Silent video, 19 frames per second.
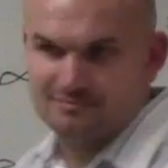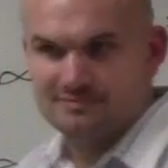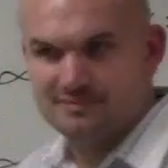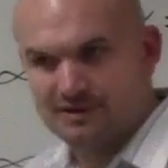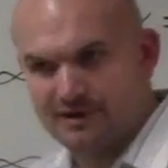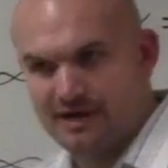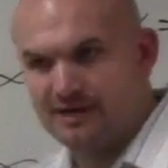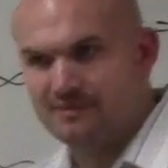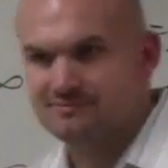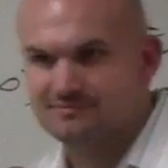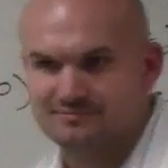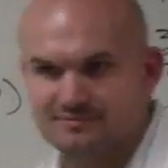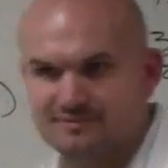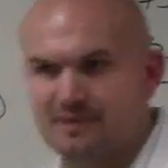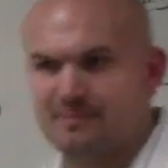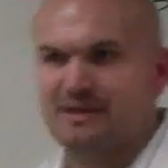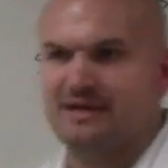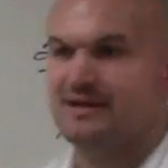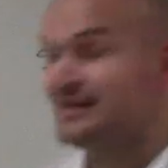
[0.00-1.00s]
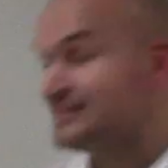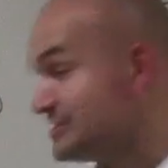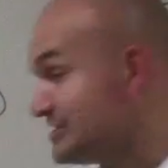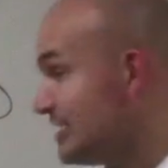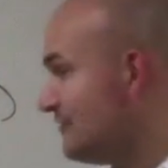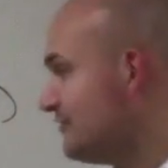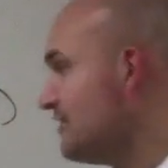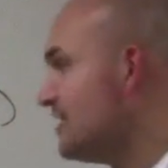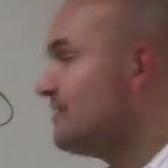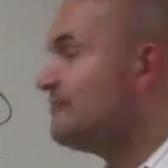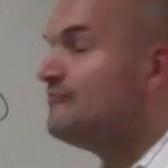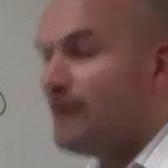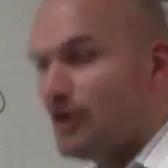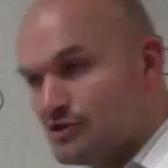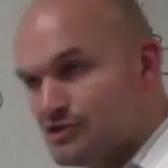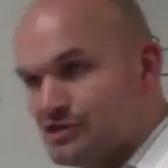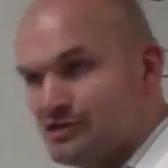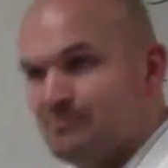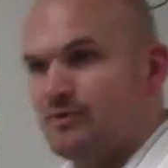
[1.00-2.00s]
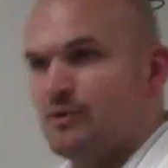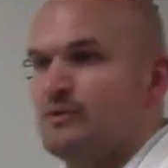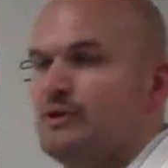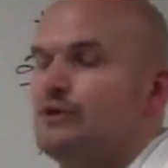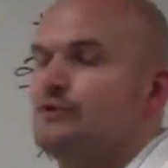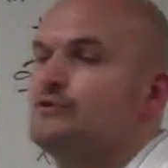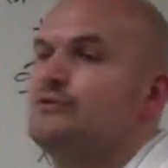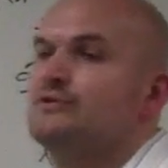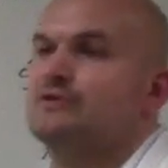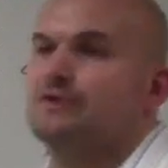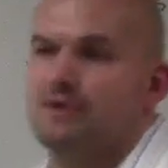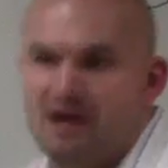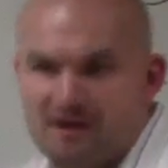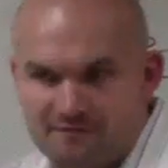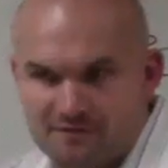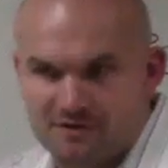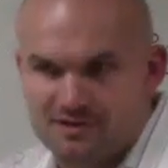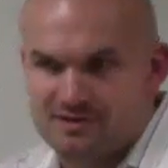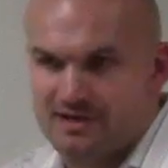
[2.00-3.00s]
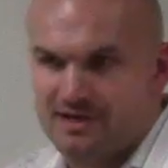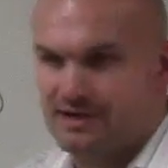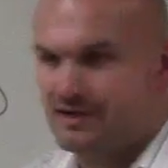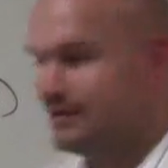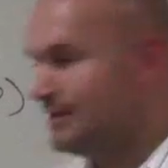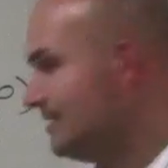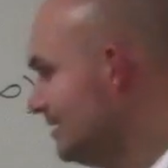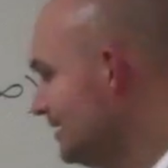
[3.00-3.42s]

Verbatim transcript: OK? I mean, it's definitely a function, but we don't know what the graph looks like.